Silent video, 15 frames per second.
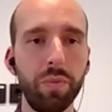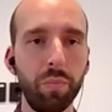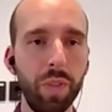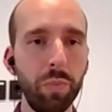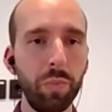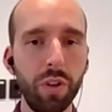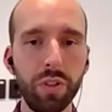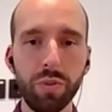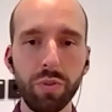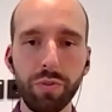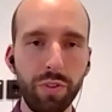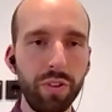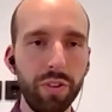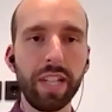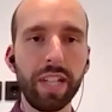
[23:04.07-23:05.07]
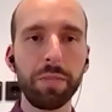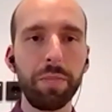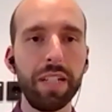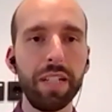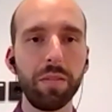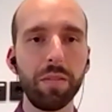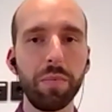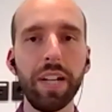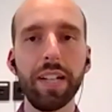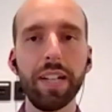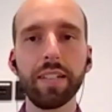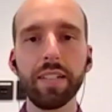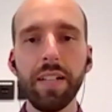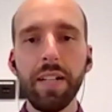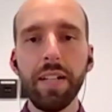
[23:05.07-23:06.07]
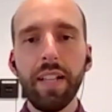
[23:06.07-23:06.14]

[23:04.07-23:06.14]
We want to further expand the brand.